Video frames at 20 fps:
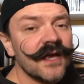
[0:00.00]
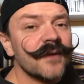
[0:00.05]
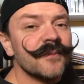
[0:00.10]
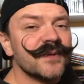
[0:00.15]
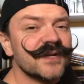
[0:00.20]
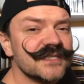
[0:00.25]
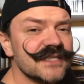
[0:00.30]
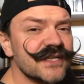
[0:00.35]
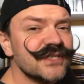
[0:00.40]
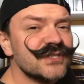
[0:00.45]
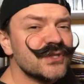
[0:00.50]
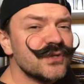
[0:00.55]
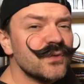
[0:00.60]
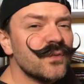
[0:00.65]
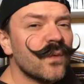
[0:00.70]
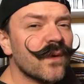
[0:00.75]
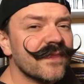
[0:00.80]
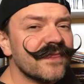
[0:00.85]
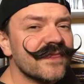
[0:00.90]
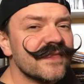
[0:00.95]
because I do
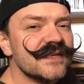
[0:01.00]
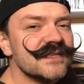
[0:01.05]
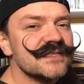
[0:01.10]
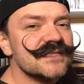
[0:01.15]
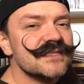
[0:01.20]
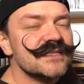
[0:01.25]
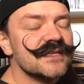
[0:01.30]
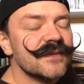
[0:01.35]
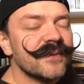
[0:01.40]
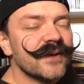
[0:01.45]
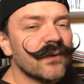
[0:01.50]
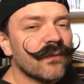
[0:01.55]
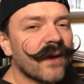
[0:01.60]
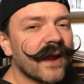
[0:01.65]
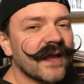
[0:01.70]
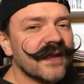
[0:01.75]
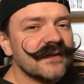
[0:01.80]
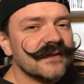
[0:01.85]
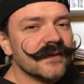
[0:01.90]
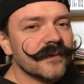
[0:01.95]
want this to be
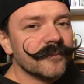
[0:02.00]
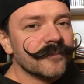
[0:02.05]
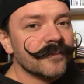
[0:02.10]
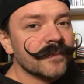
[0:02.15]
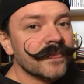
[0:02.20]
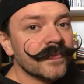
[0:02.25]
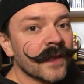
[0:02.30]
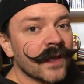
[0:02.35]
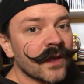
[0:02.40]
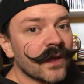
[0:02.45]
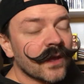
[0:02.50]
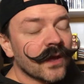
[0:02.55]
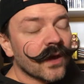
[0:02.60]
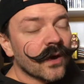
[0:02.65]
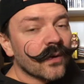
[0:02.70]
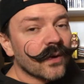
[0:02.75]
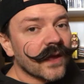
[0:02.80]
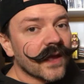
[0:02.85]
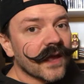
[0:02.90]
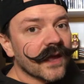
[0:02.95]
random.
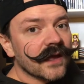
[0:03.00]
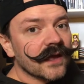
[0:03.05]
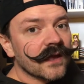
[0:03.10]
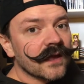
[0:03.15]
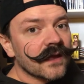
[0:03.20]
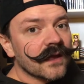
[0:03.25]
Okay.